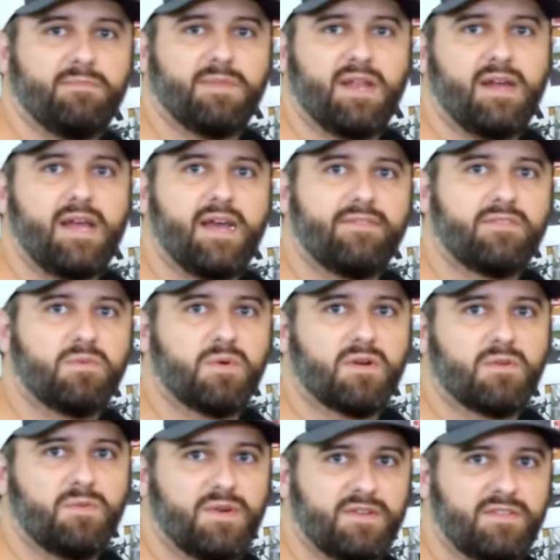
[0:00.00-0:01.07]
that I have to
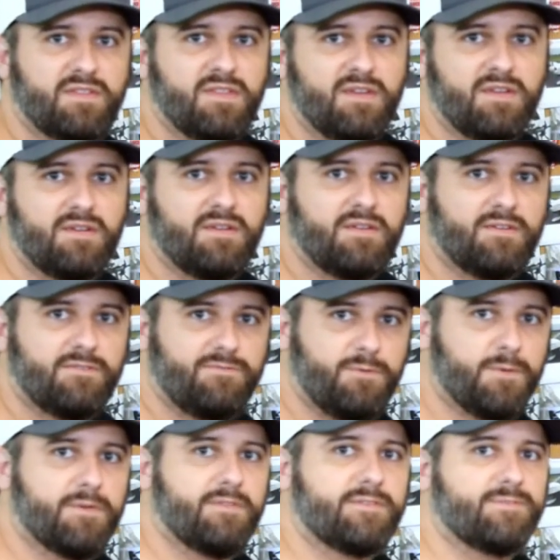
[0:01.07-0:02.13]
work with
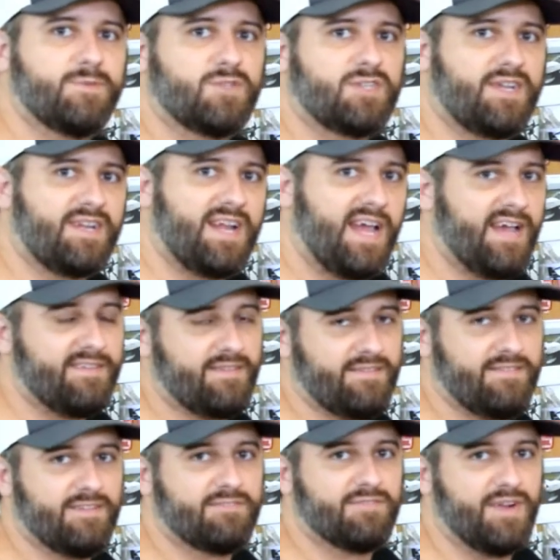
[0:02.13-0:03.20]
for this machine as it
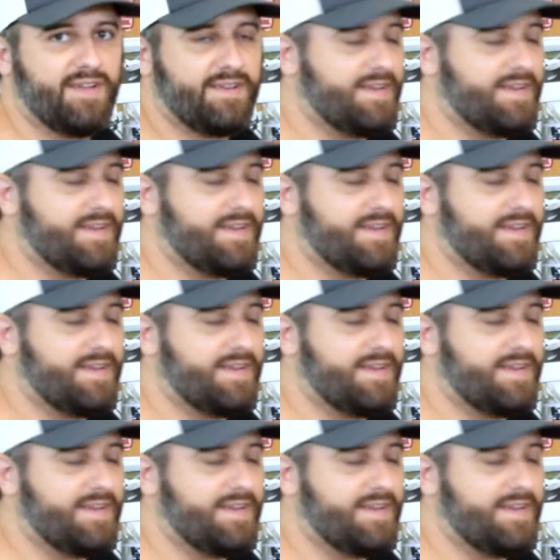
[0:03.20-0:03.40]
sits right